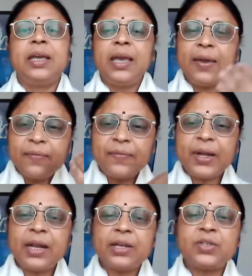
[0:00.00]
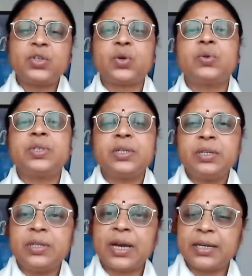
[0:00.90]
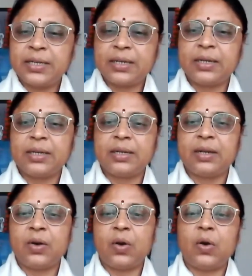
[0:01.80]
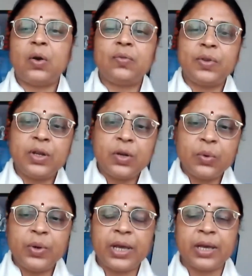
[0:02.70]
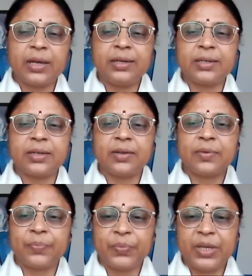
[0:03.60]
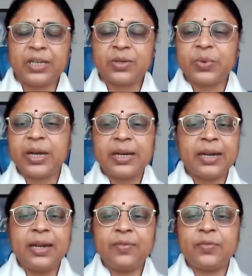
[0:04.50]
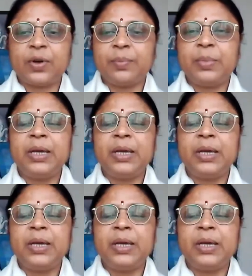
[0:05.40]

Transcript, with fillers: If one has chosen that of including it, Ishvara in any form,